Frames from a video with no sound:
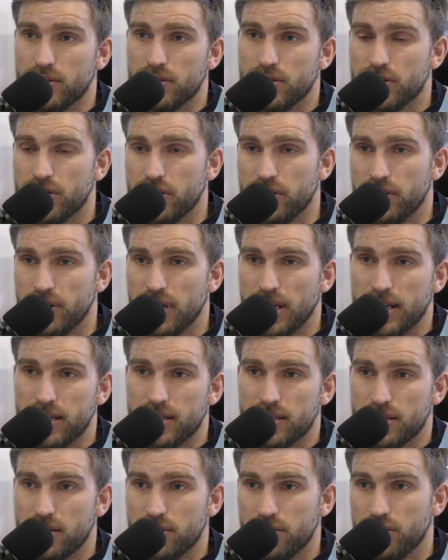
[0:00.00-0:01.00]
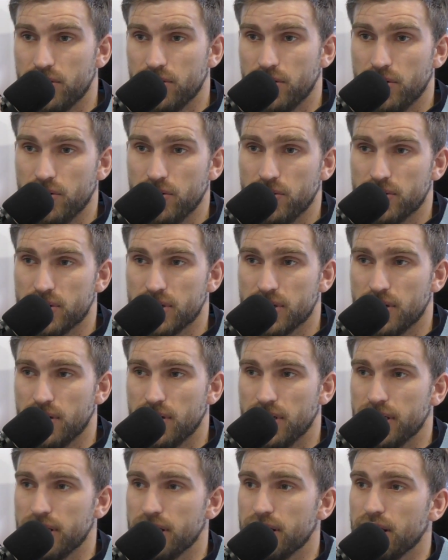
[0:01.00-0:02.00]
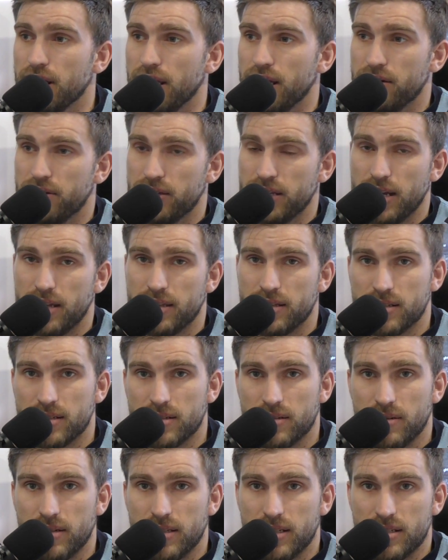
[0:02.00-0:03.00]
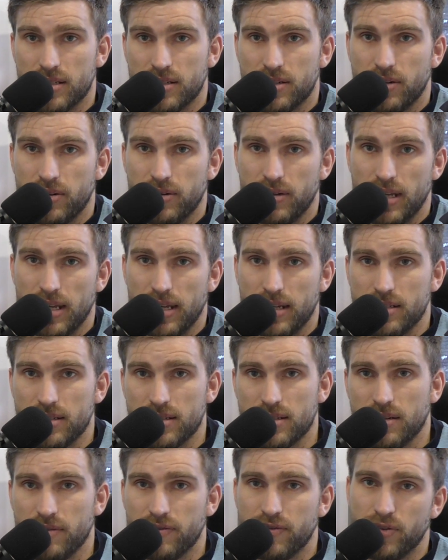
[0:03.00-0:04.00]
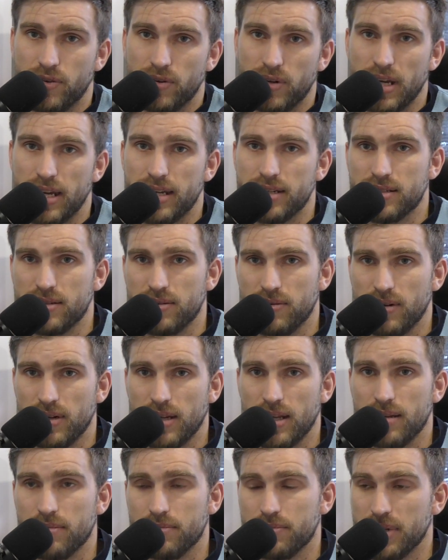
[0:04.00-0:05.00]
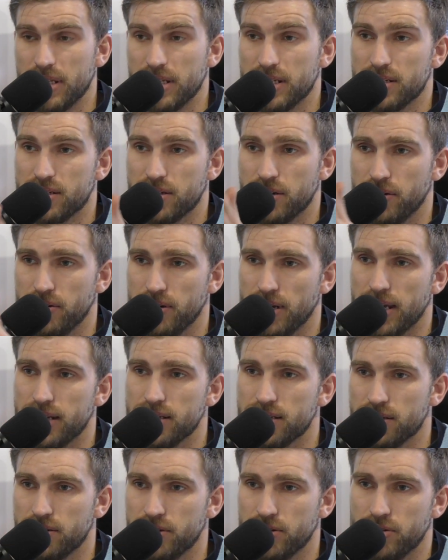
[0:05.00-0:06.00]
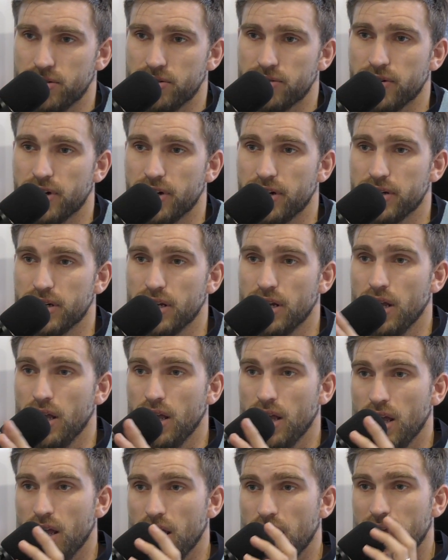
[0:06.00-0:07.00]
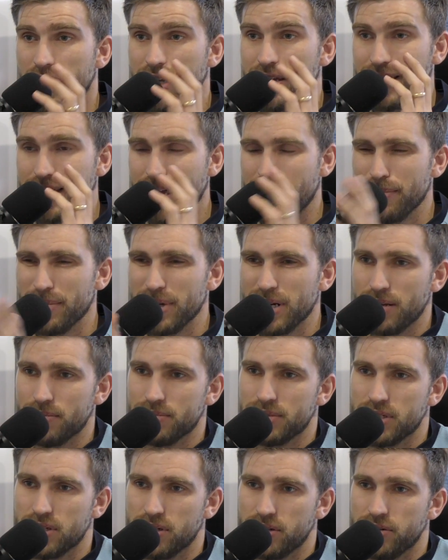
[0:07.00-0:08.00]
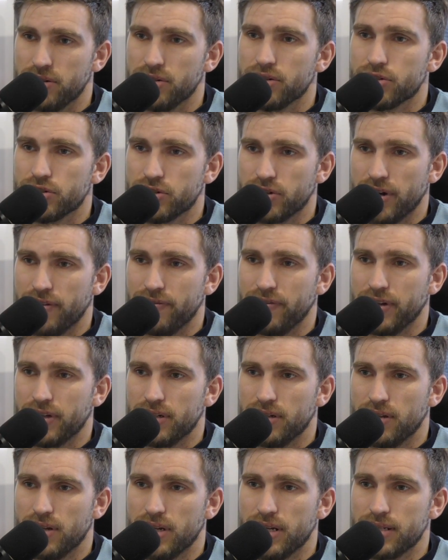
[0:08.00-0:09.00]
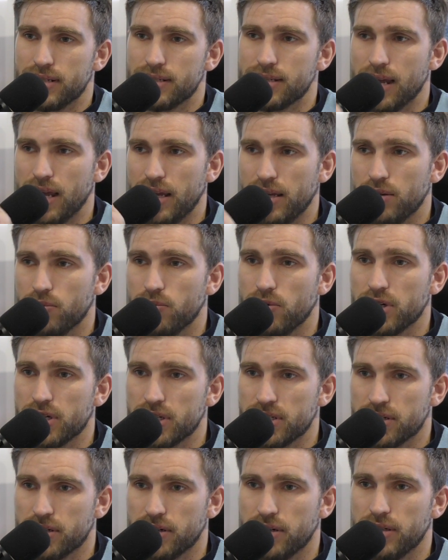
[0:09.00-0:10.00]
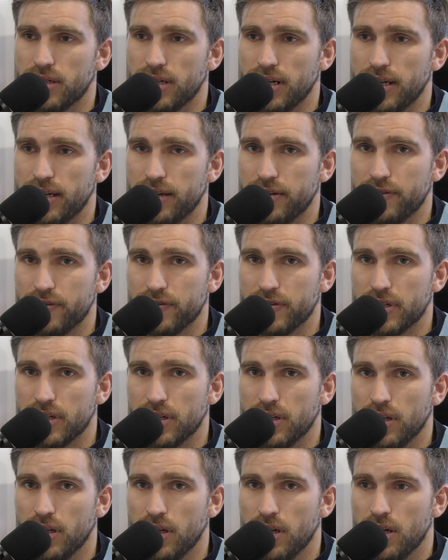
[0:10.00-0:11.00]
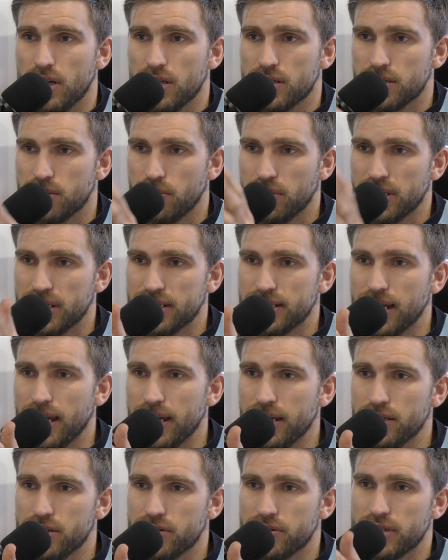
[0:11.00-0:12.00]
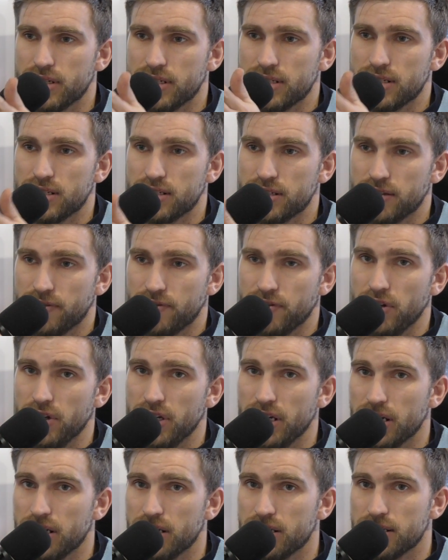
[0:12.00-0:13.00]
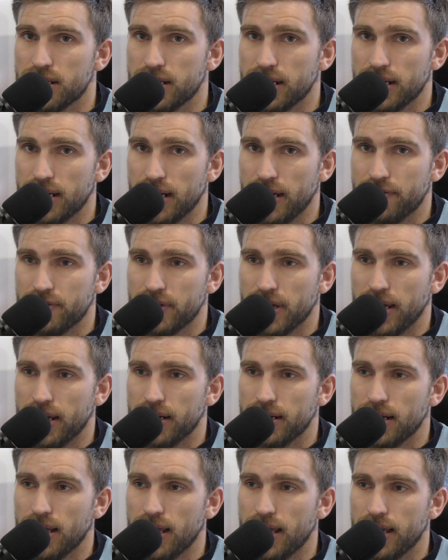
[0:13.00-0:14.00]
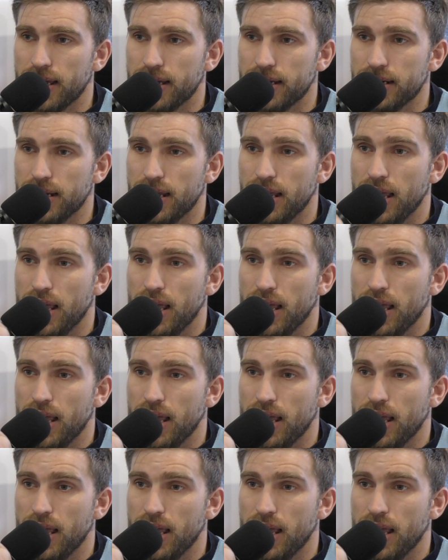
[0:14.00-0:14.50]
2 lanes on your side, and on the other side there's 2 lanes. So 4 lanes all up. But there's 2 lanes on your road. You're coming up to traffic lights and you want to turn left. So what the danger is if you get into your left-hand lane